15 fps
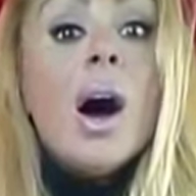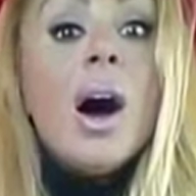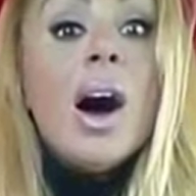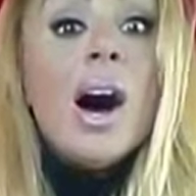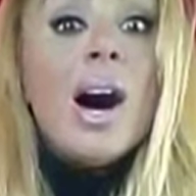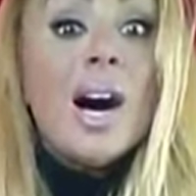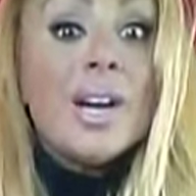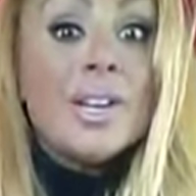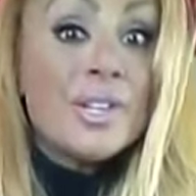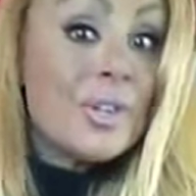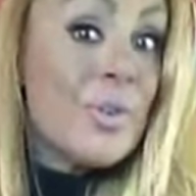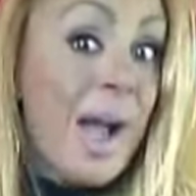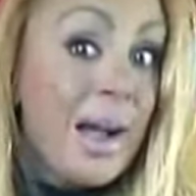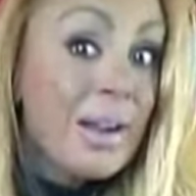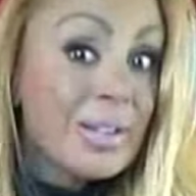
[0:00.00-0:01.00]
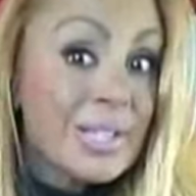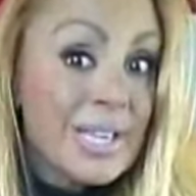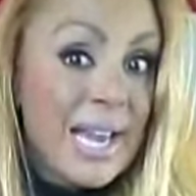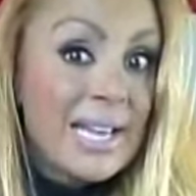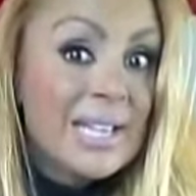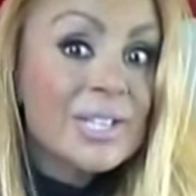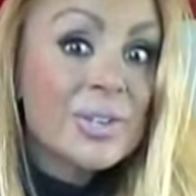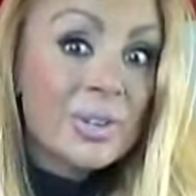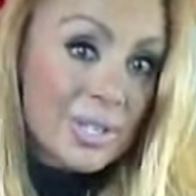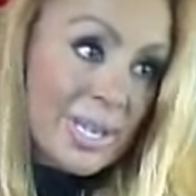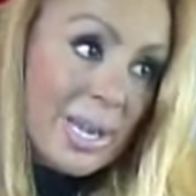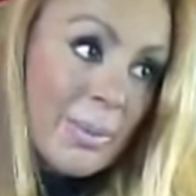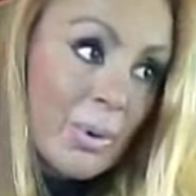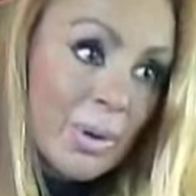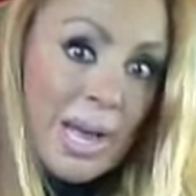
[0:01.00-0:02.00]
a new house guest, or the
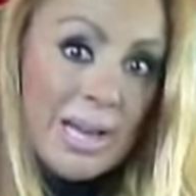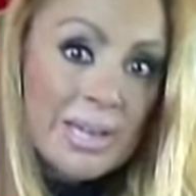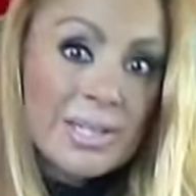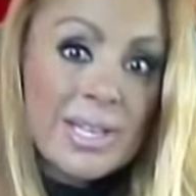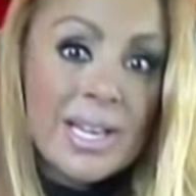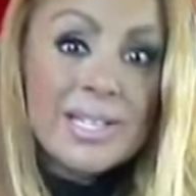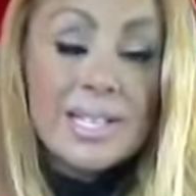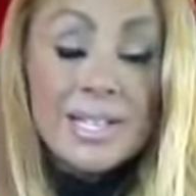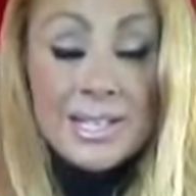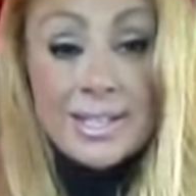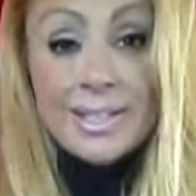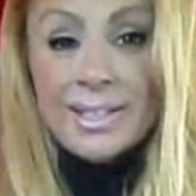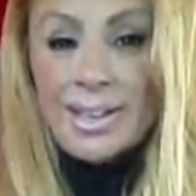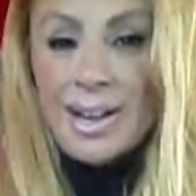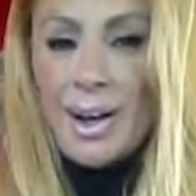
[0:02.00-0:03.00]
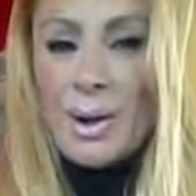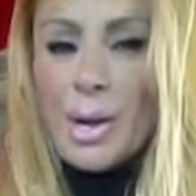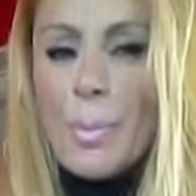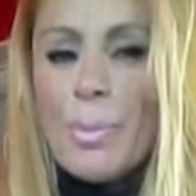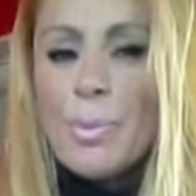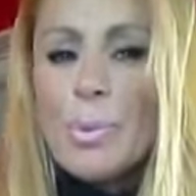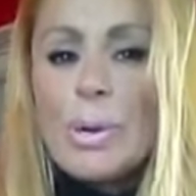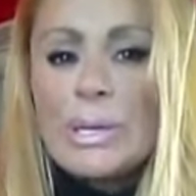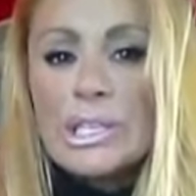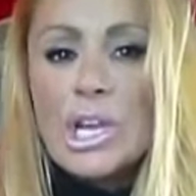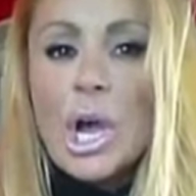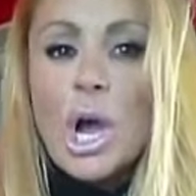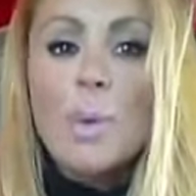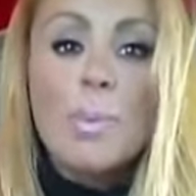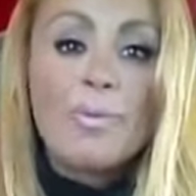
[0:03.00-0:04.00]
same old house guest as a couple weeks
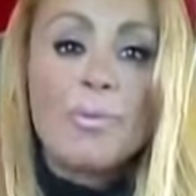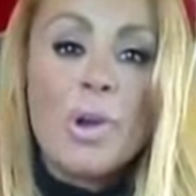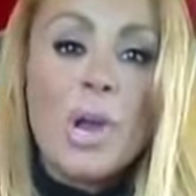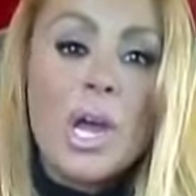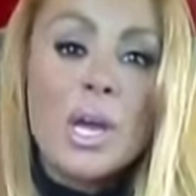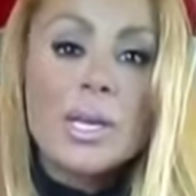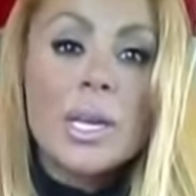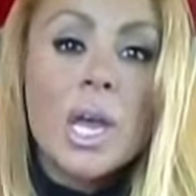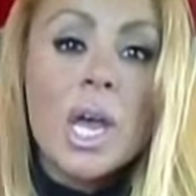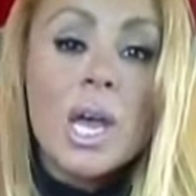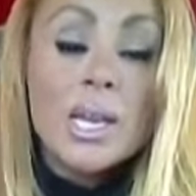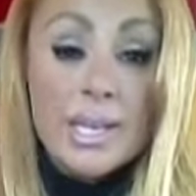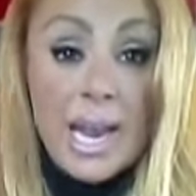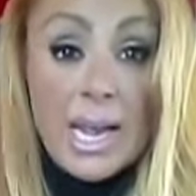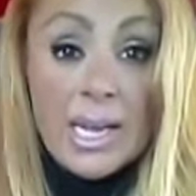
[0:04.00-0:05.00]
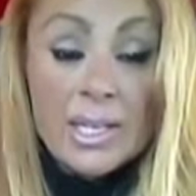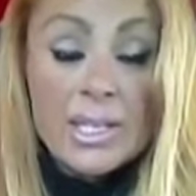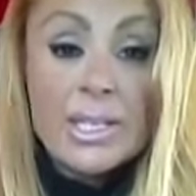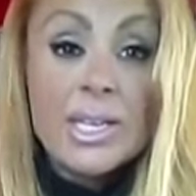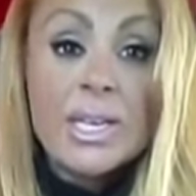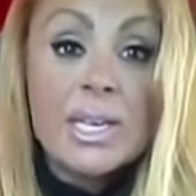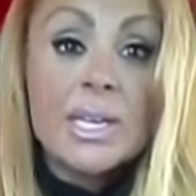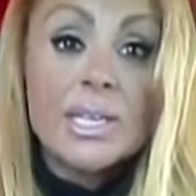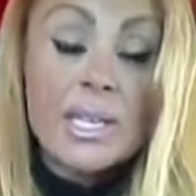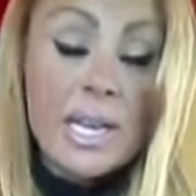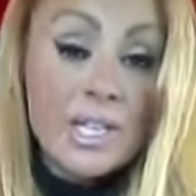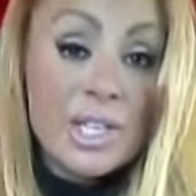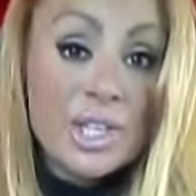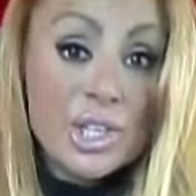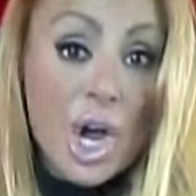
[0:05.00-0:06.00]
ago. My friend Nancy, she
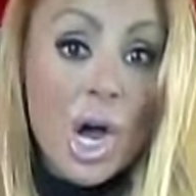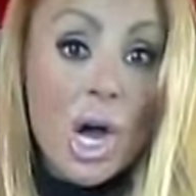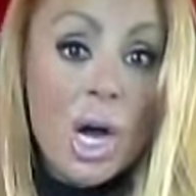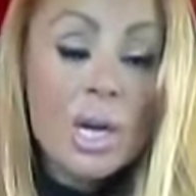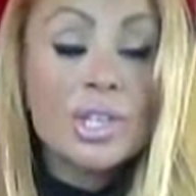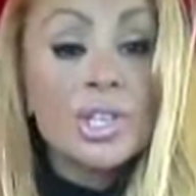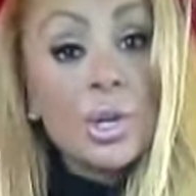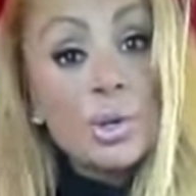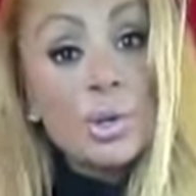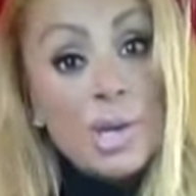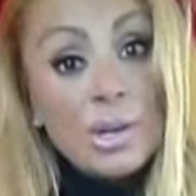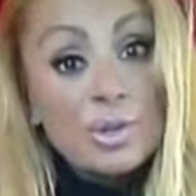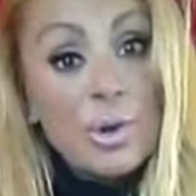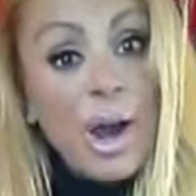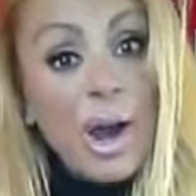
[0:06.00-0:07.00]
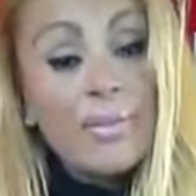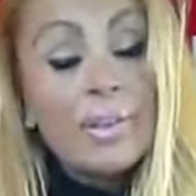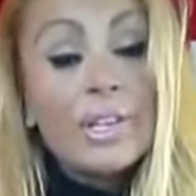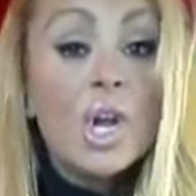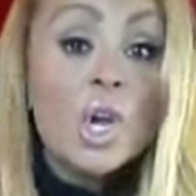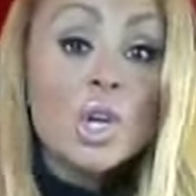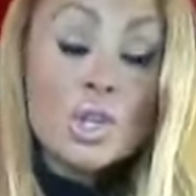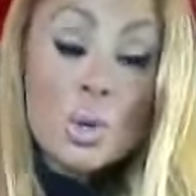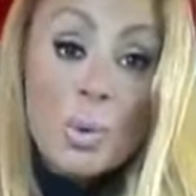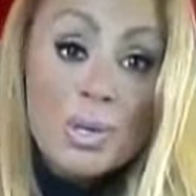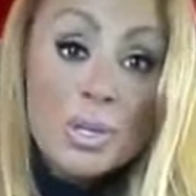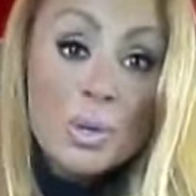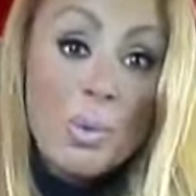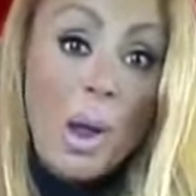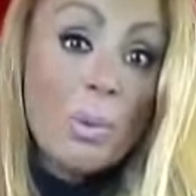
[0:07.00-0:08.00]
has a dog. She goes out traveling. So once
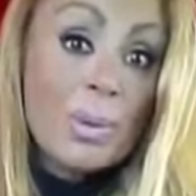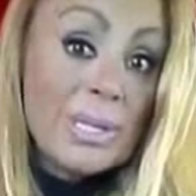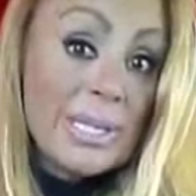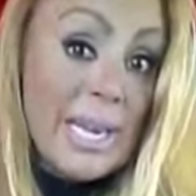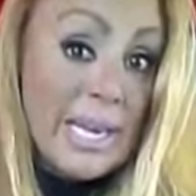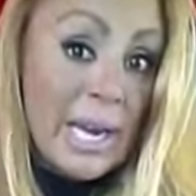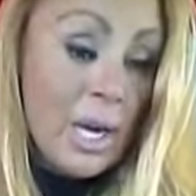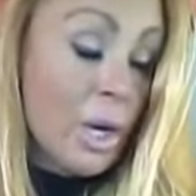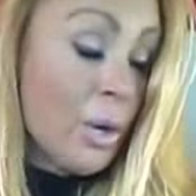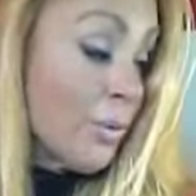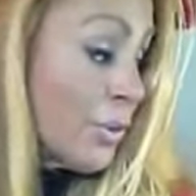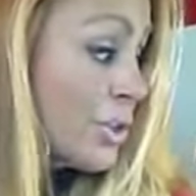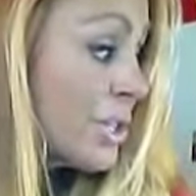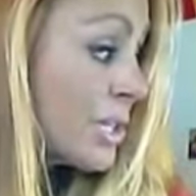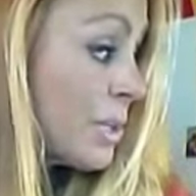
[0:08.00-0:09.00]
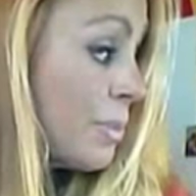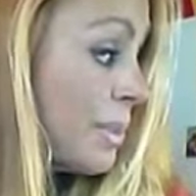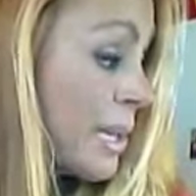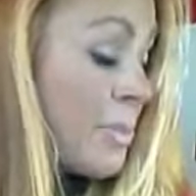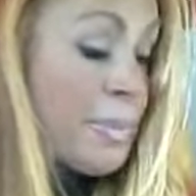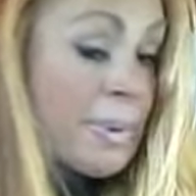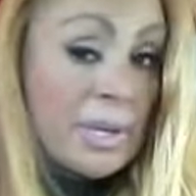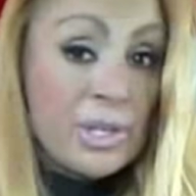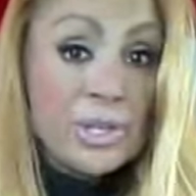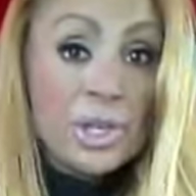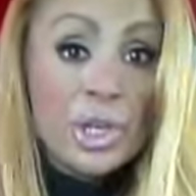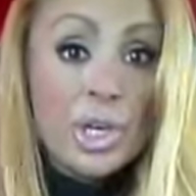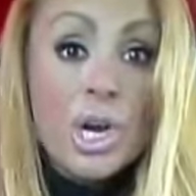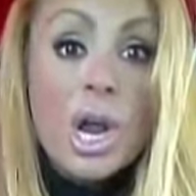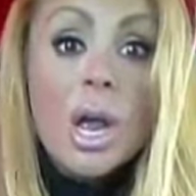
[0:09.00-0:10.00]
in a while we take care of her. She's a mini
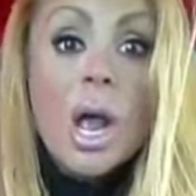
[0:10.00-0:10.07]
pincher.